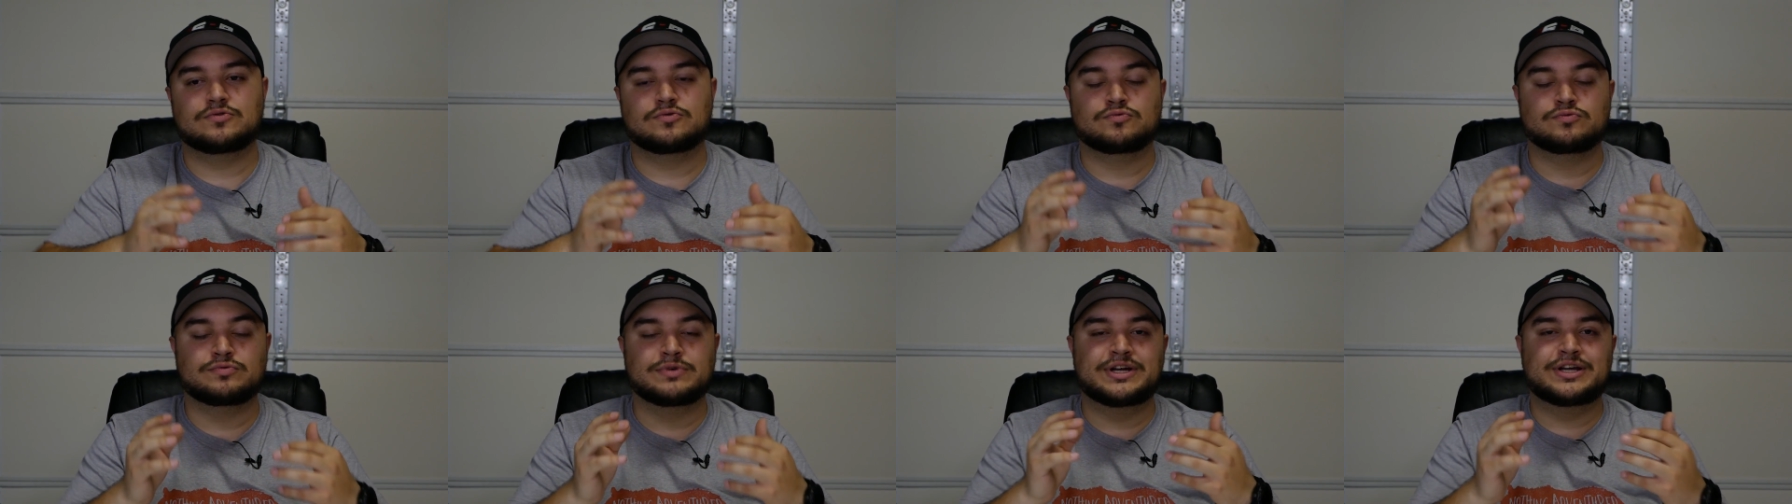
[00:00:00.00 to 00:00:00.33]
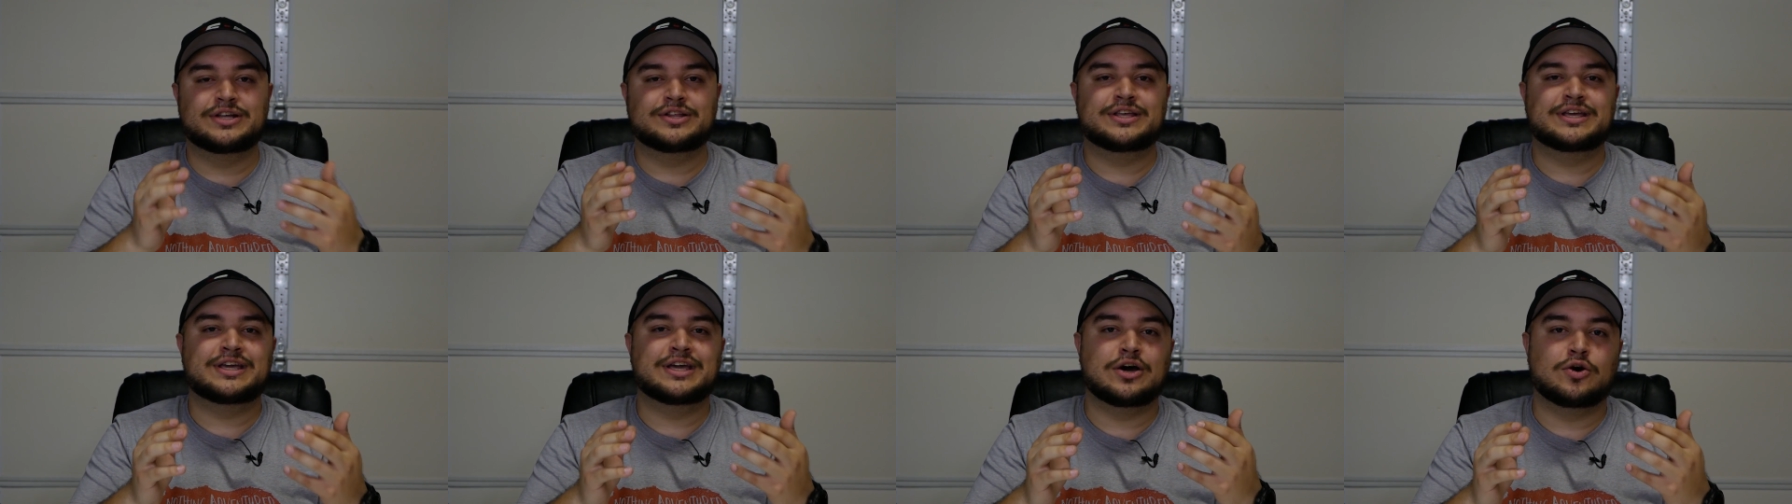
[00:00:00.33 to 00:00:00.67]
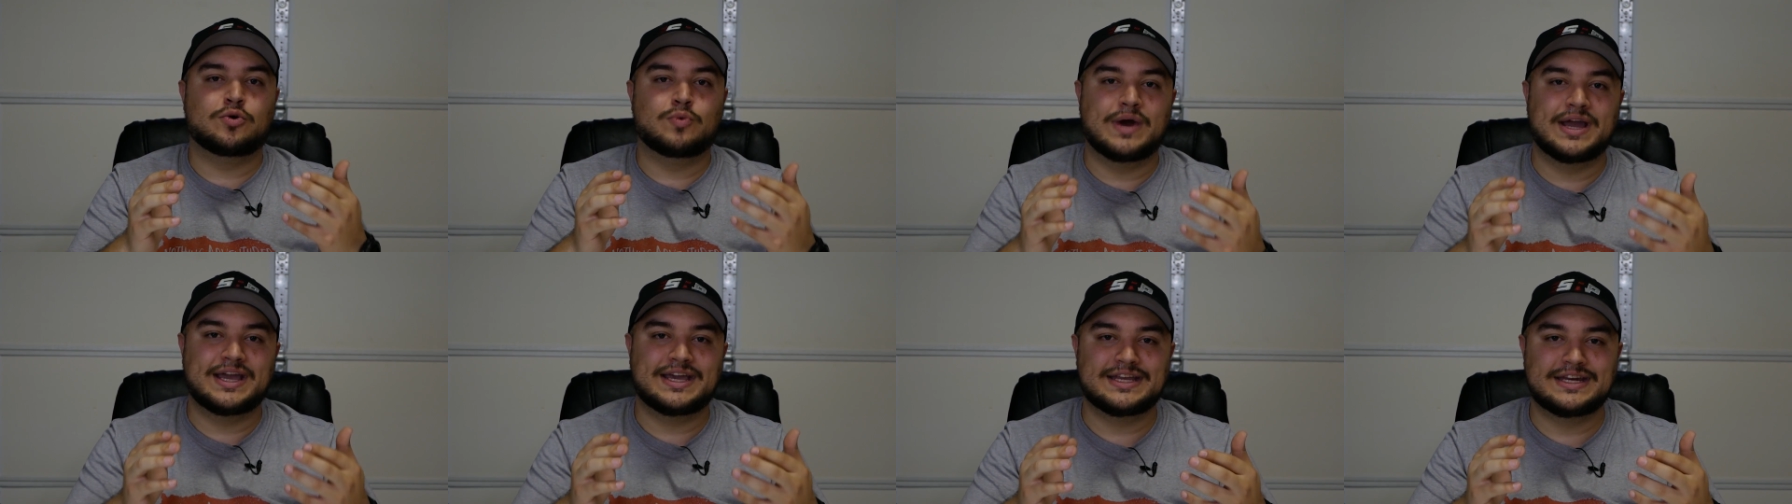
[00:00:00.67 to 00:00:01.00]
really
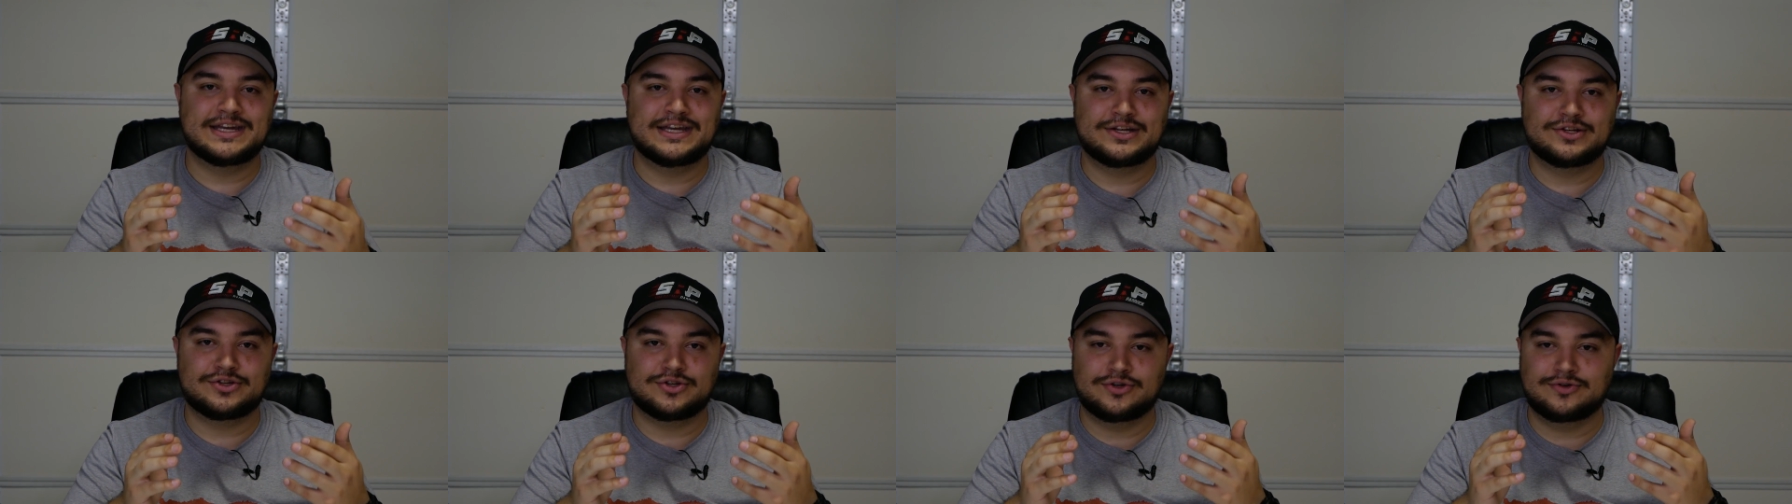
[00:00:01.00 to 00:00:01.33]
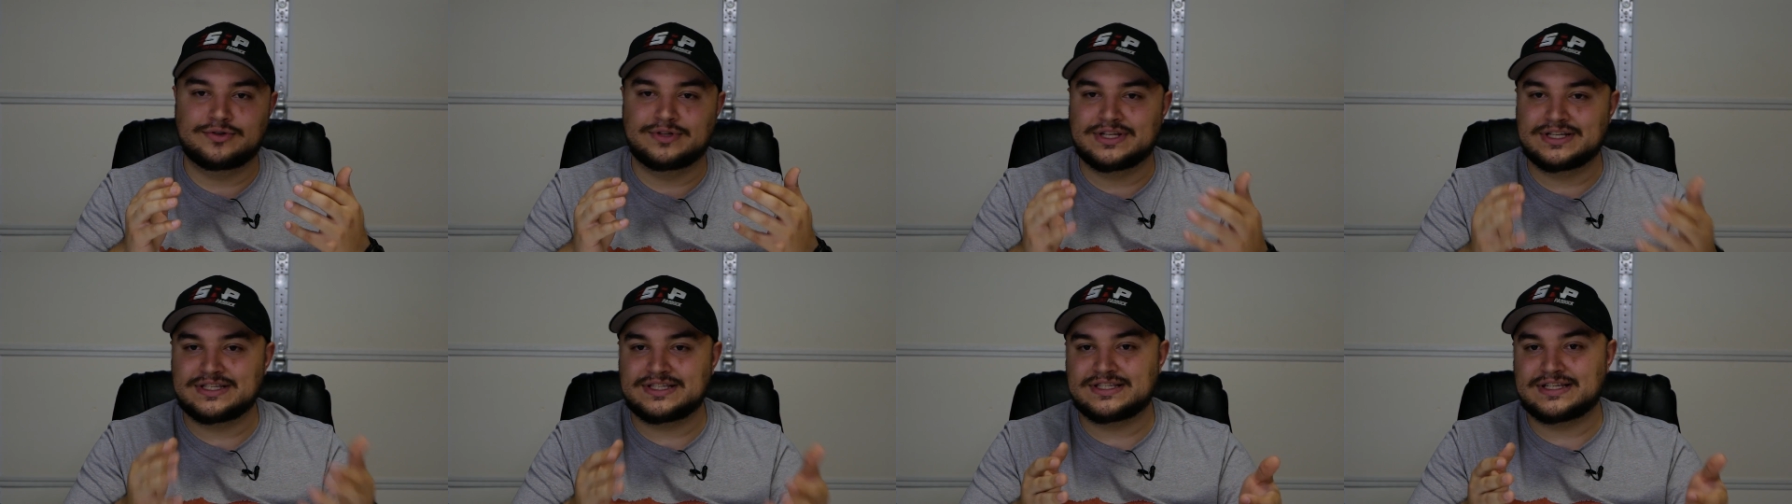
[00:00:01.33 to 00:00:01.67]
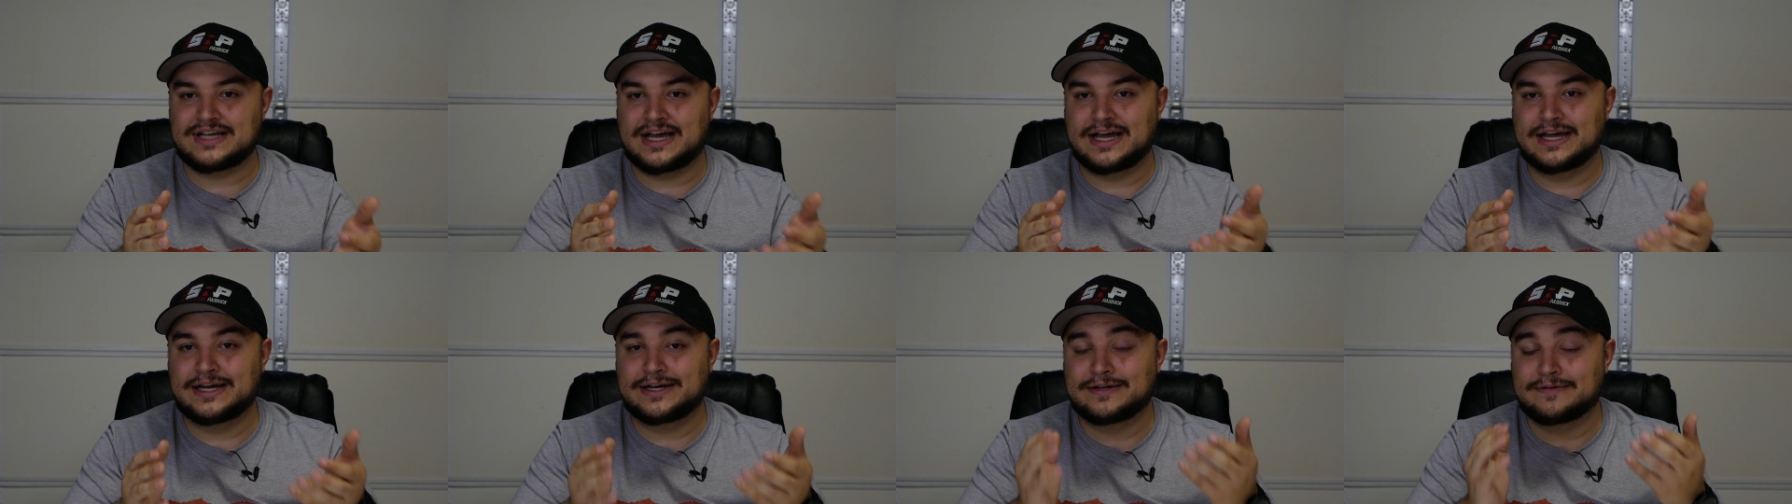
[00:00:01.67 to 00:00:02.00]
awakening to this
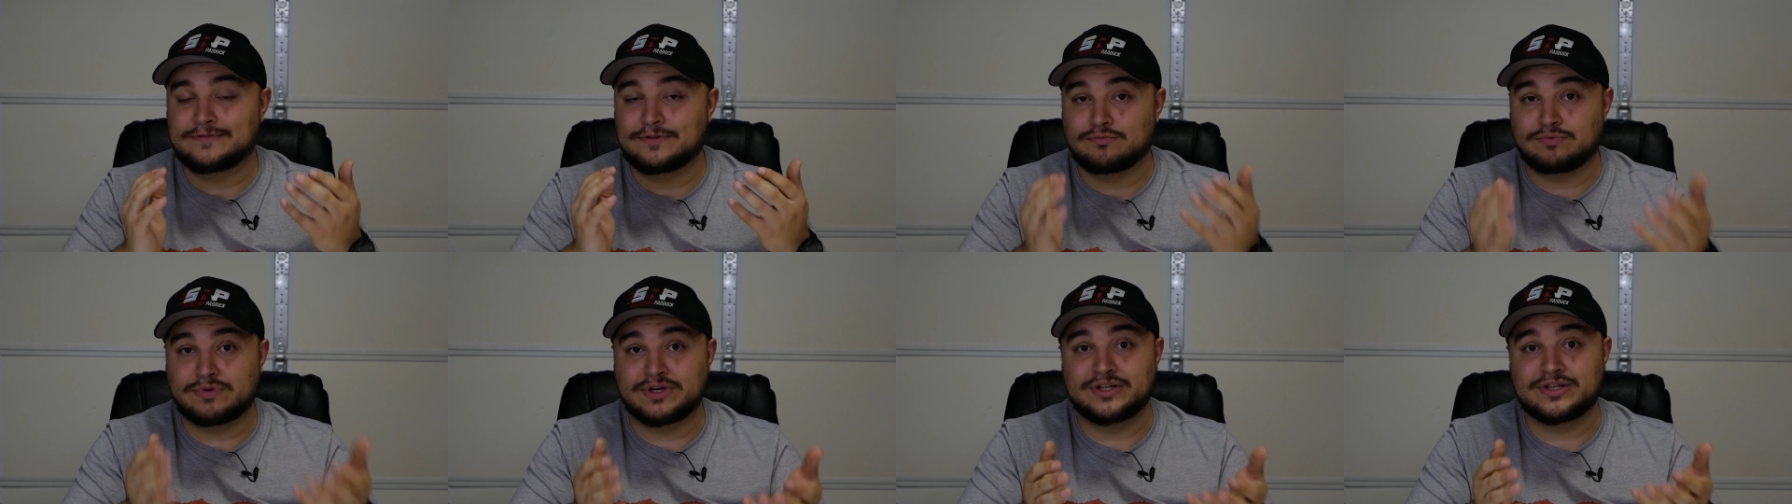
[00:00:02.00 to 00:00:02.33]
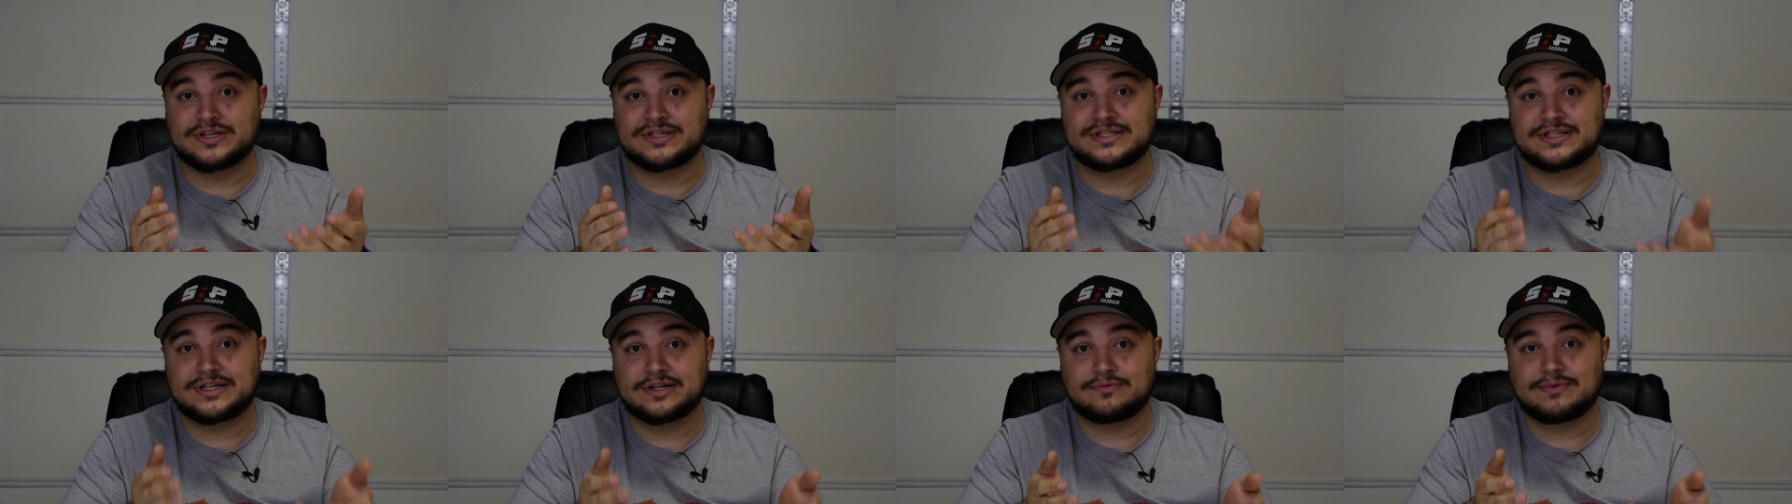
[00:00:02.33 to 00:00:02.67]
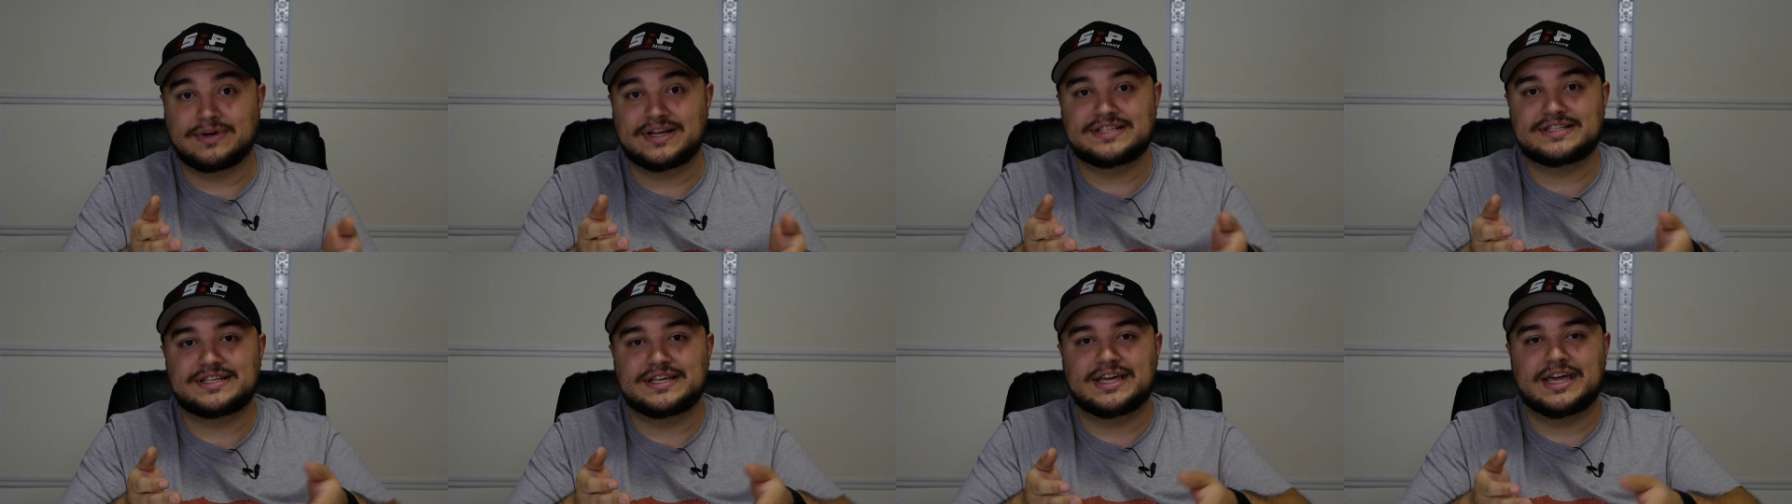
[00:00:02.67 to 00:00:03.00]
side of the realistic
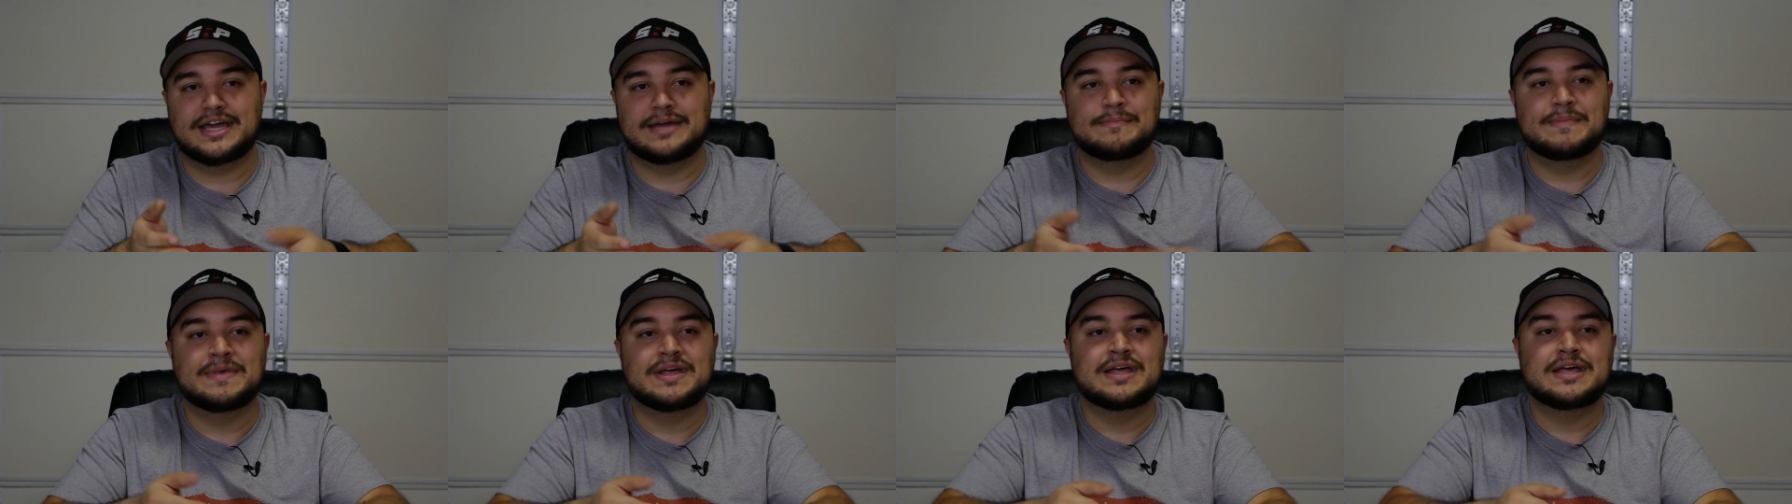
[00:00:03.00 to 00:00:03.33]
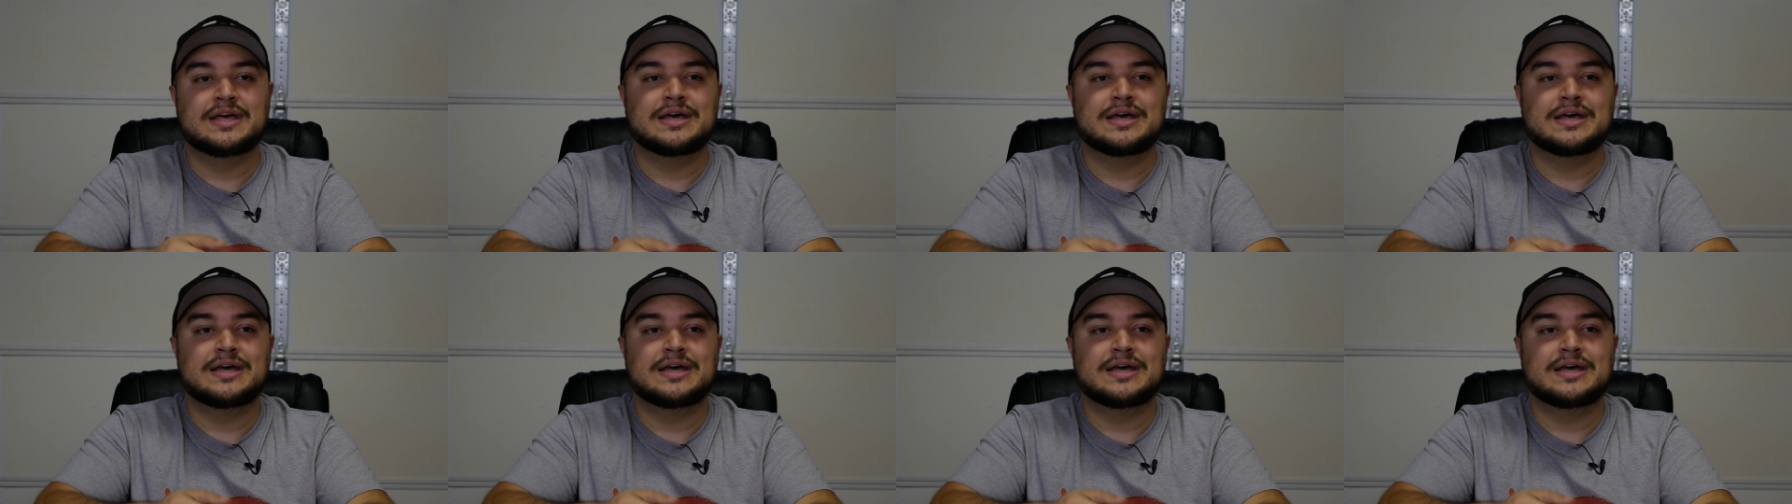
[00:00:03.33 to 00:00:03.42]
racing game.